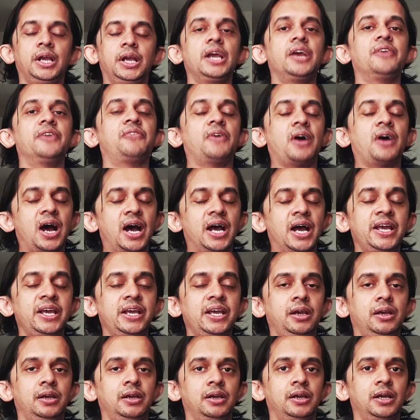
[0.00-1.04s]
If
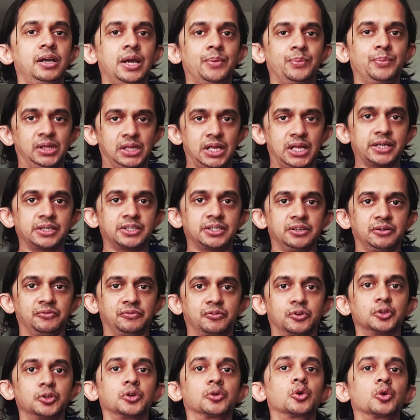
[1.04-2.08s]
I am elected
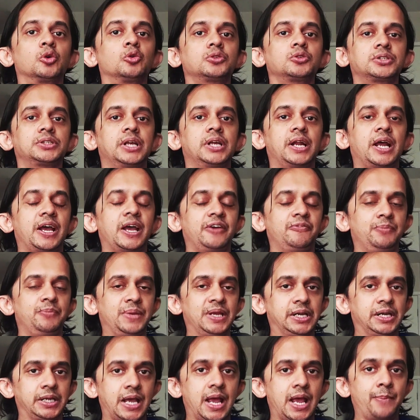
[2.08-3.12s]
for the roles that I've
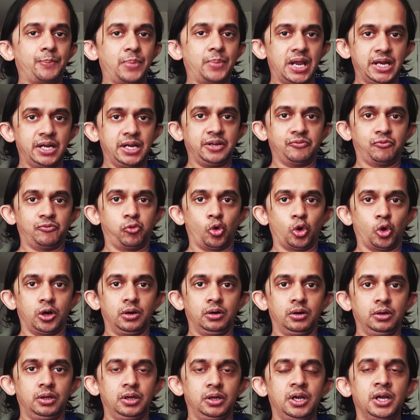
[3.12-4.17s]
been campaigning for,
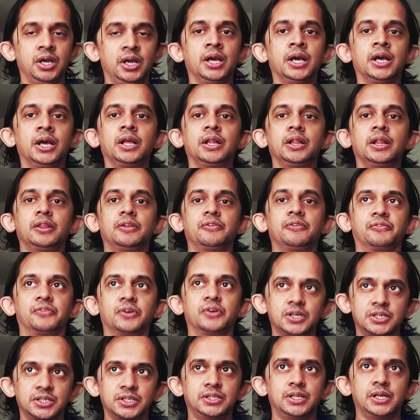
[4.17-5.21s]
the
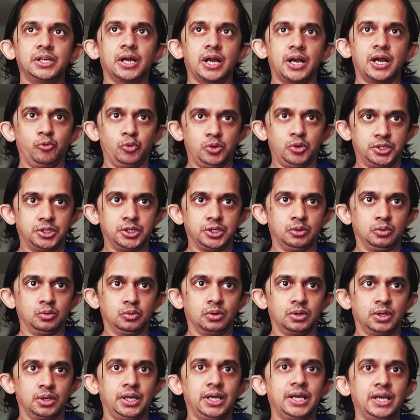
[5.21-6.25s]
first thing I would do
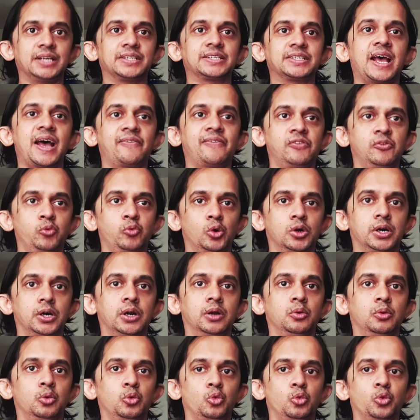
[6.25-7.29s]
is have a
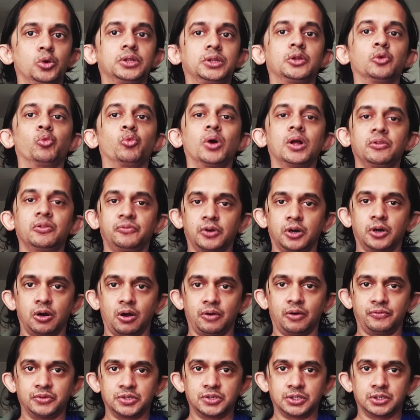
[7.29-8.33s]
word with the welfare
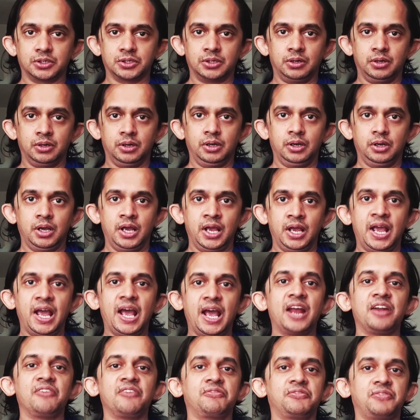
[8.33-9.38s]
officer
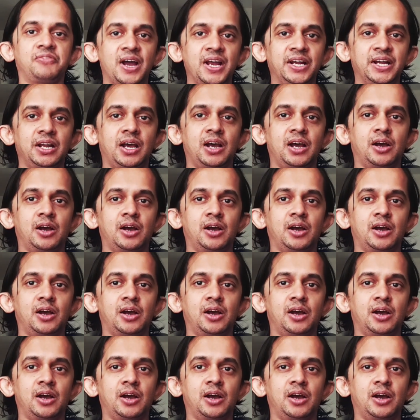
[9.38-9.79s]
and find